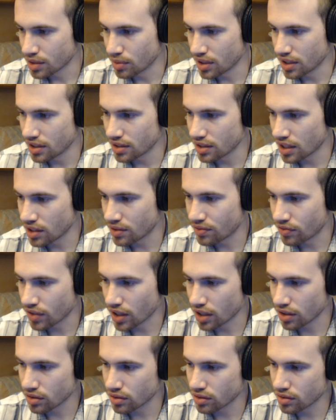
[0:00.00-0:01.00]
me, it
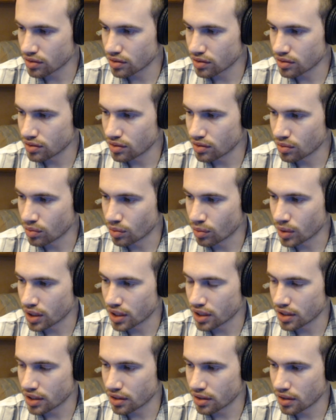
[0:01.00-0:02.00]
felt
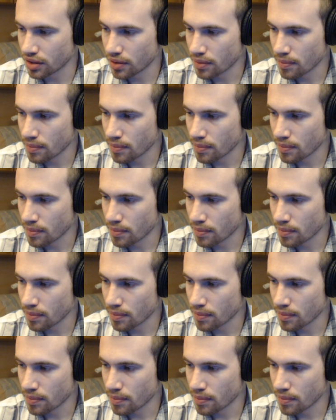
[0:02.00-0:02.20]
weird.